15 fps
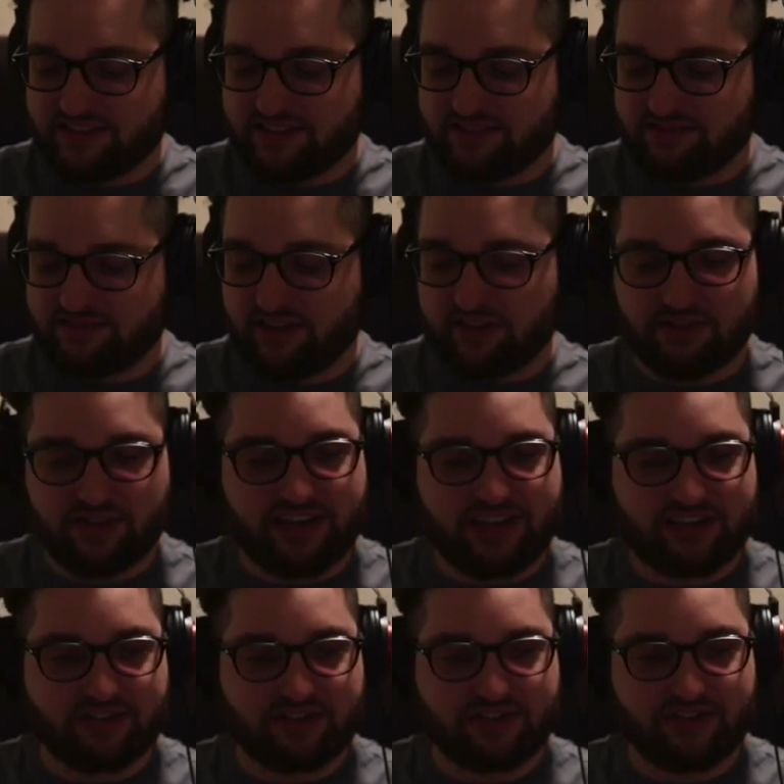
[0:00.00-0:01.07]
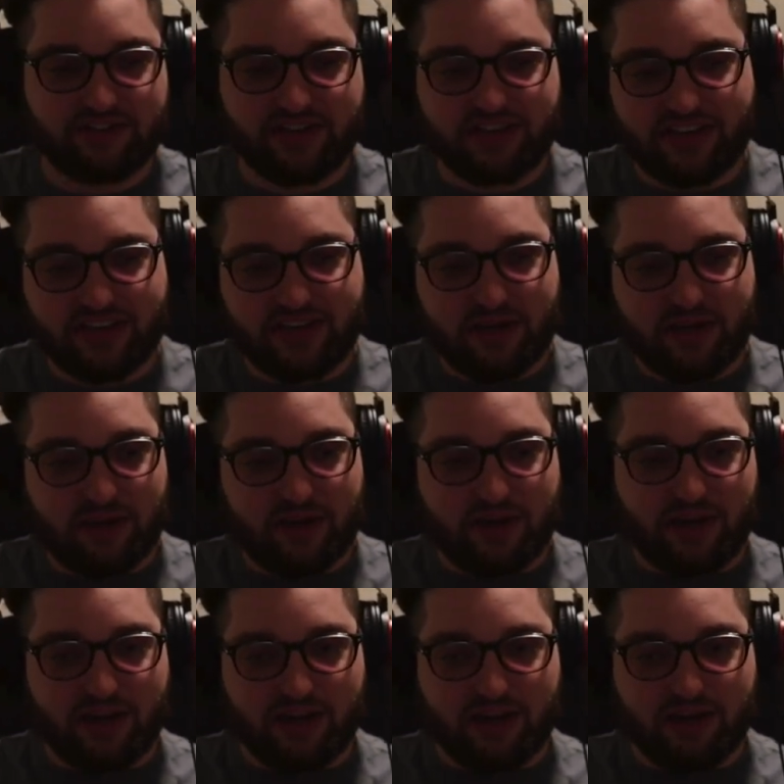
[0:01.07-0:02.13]
found that I could
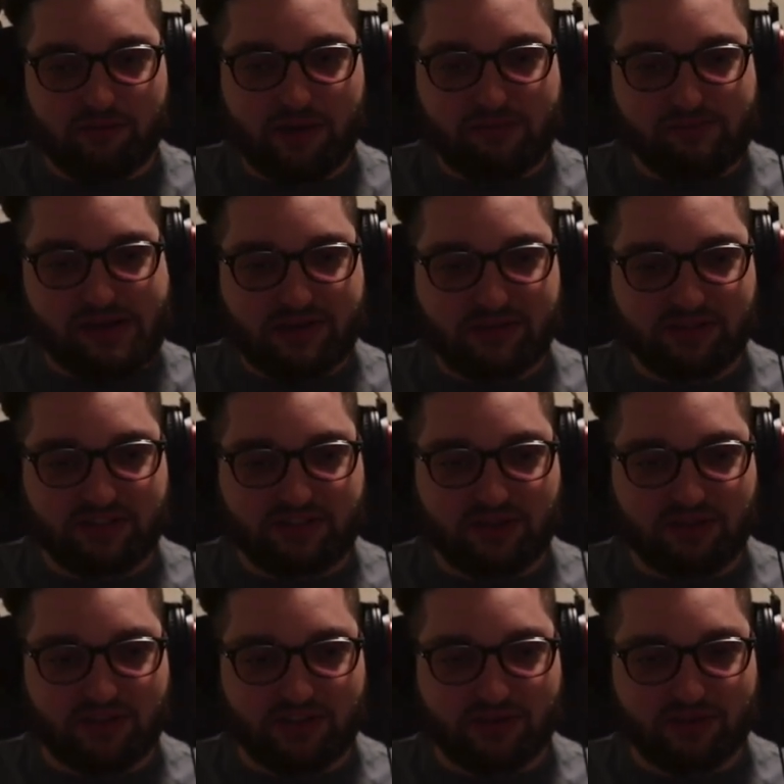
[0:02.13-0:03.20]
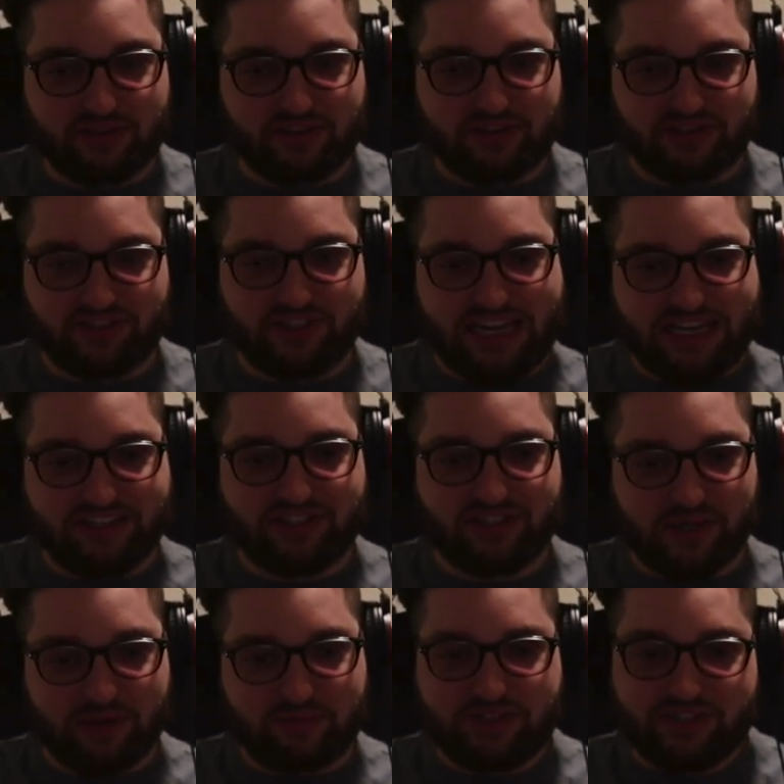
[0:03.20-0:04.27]
make my own soda with just like
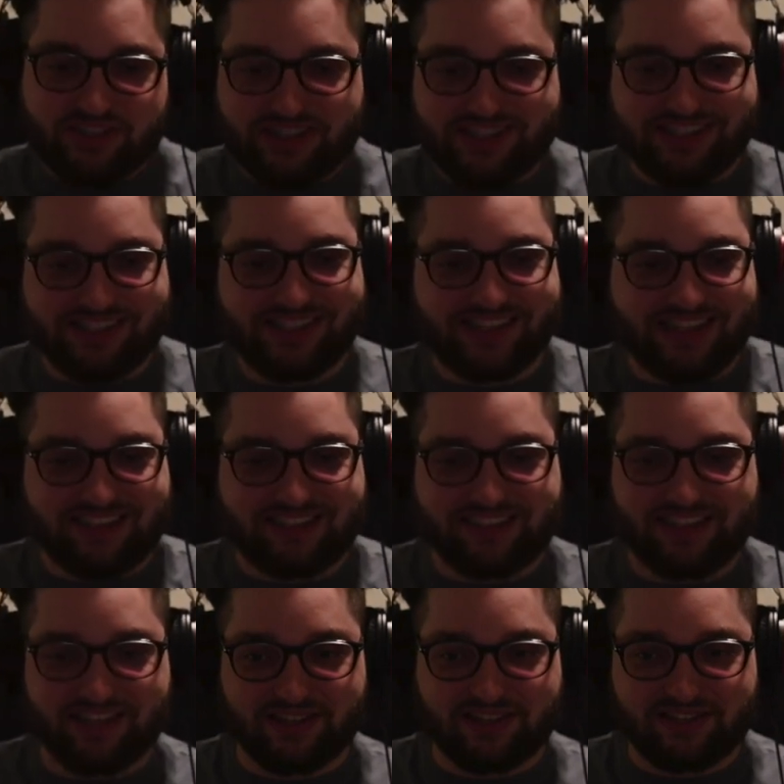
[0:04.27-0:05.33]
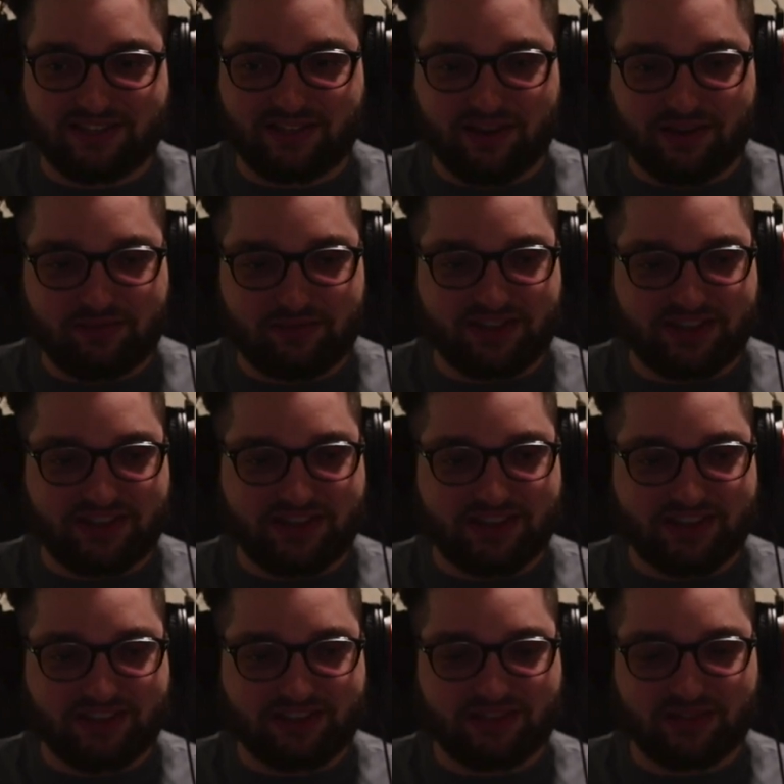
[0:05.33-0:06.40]
syrups. They sell syrups at
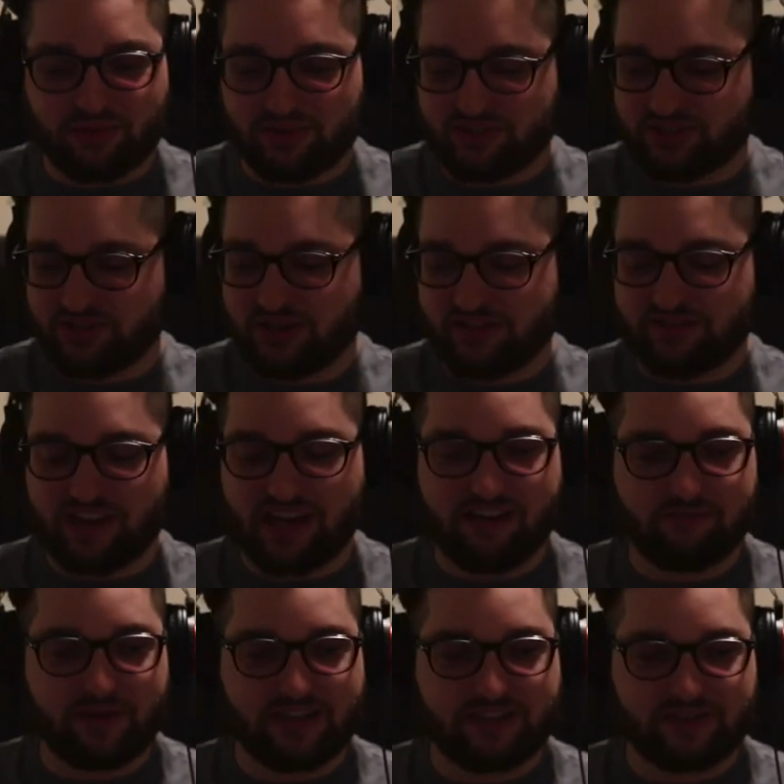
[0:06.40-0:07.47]
the store, so I've made some